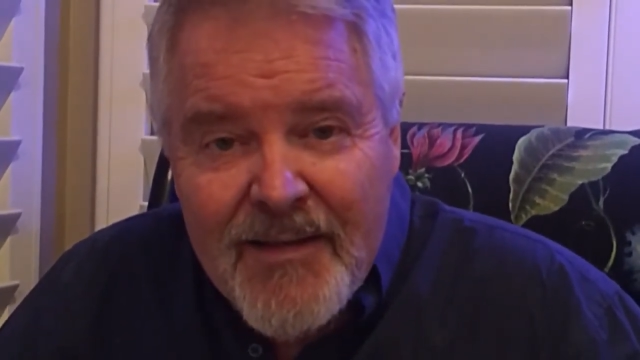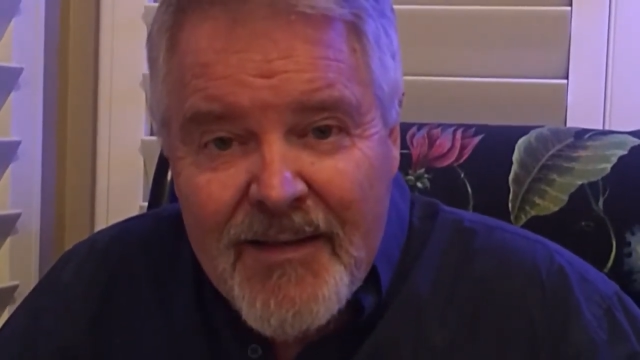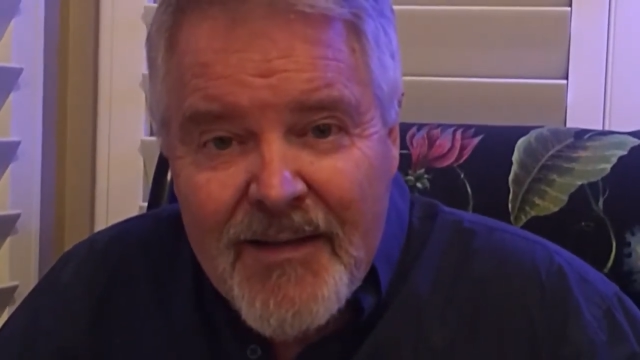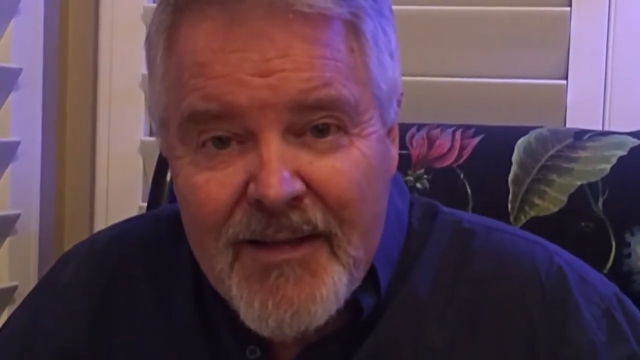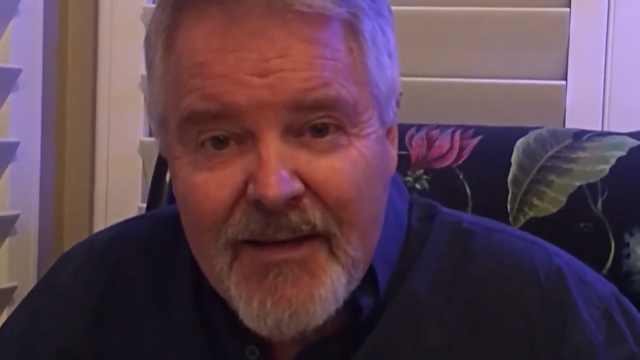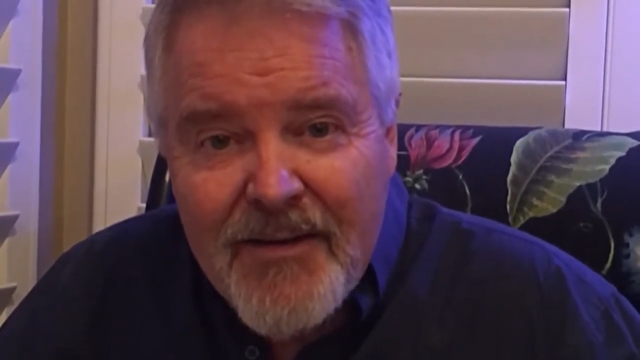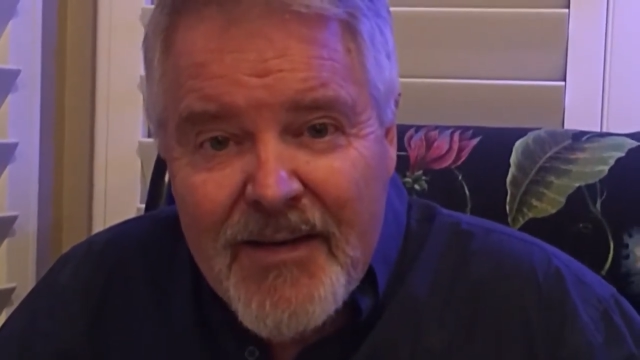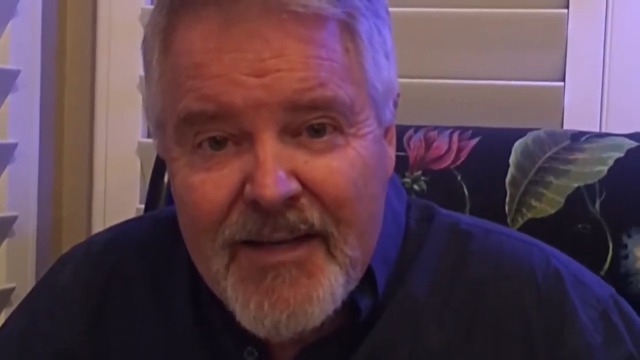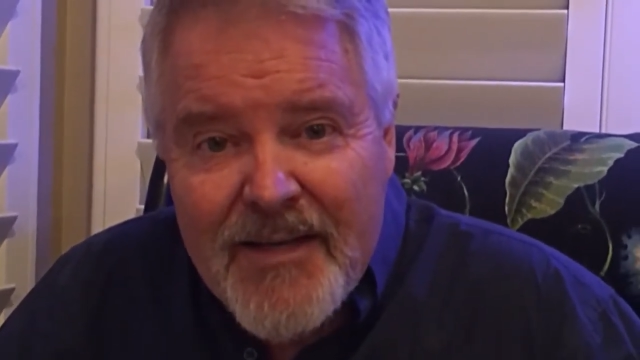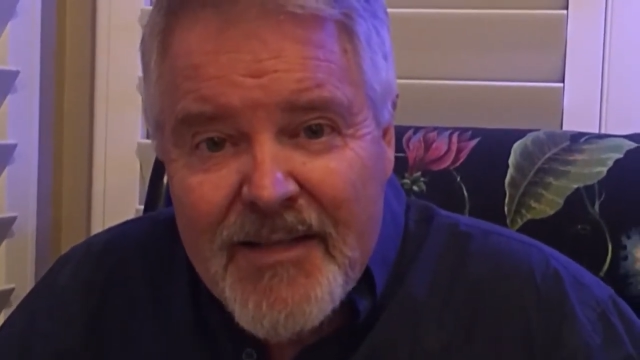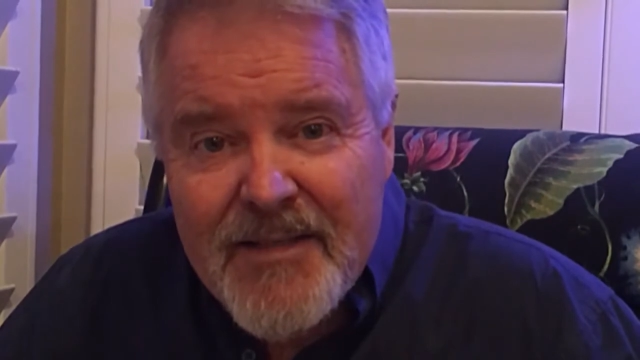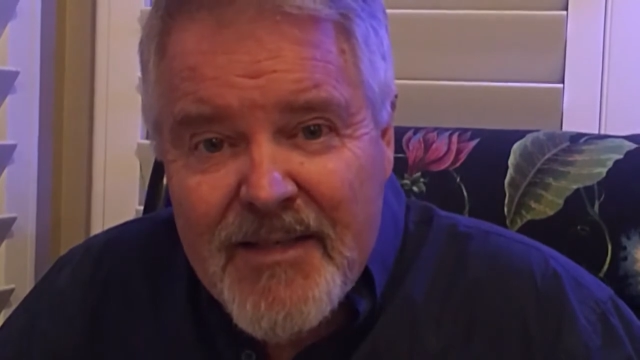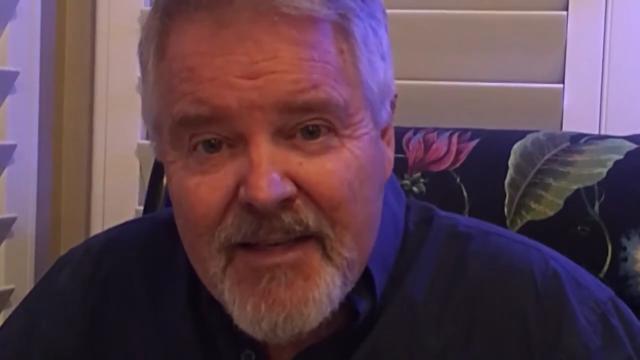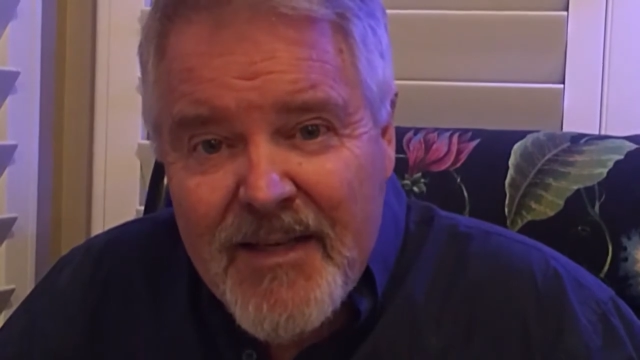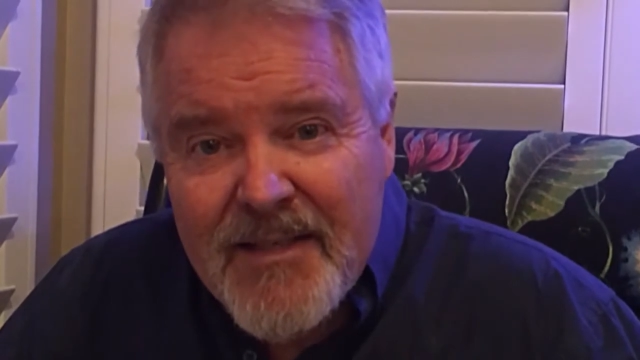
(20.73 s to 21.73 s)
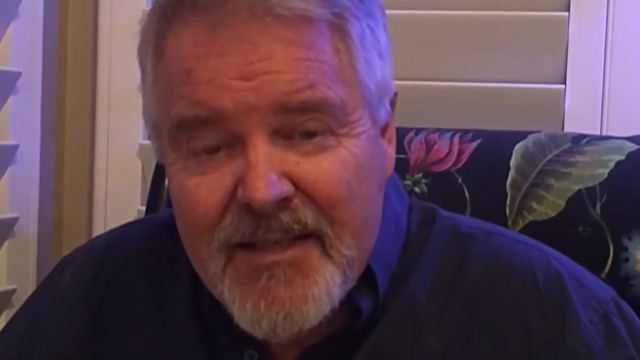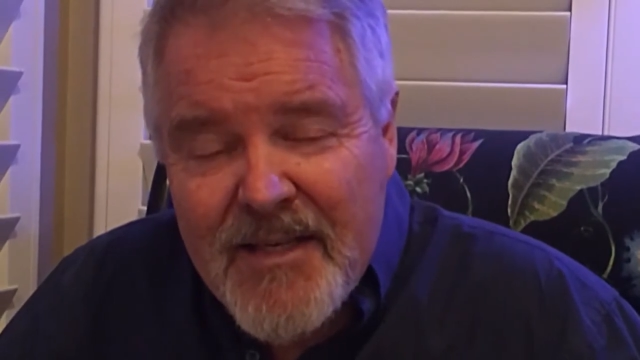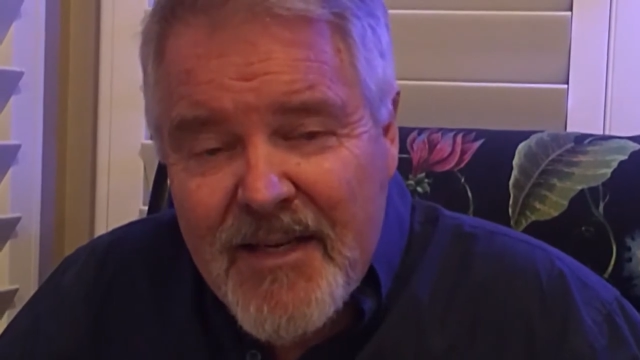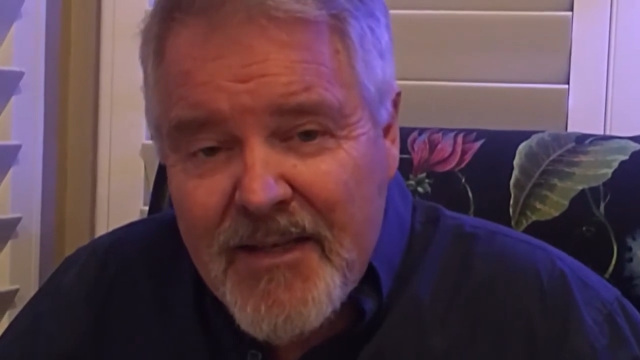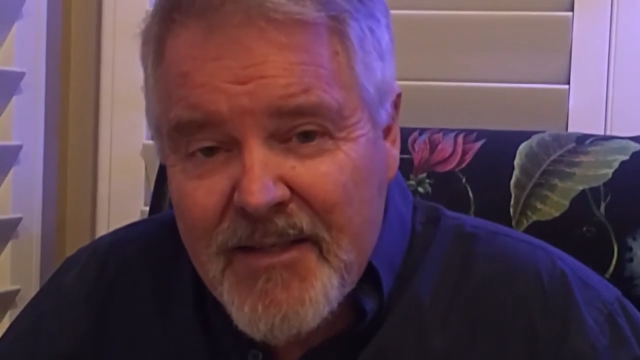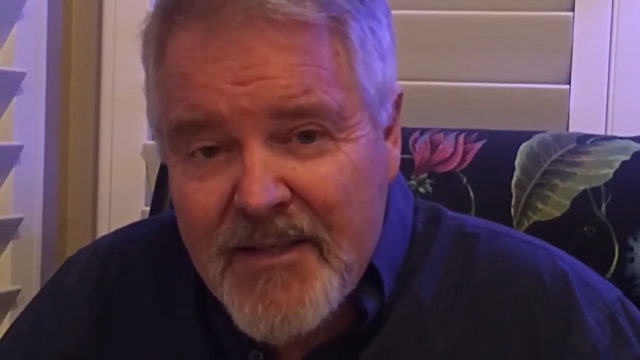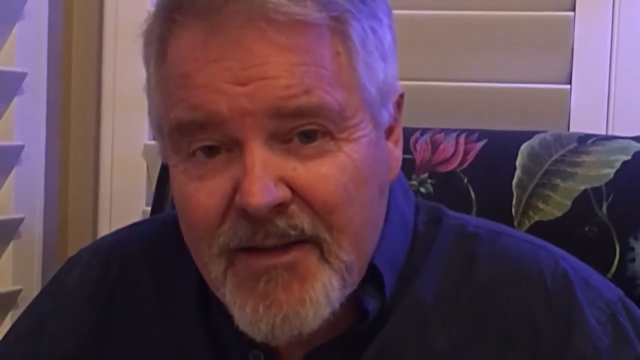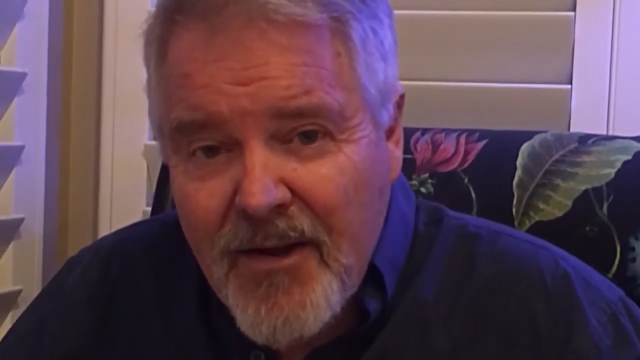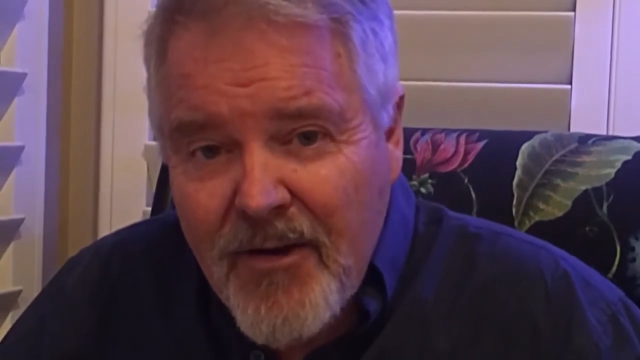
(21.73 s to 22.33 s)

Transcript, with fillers: There is a sense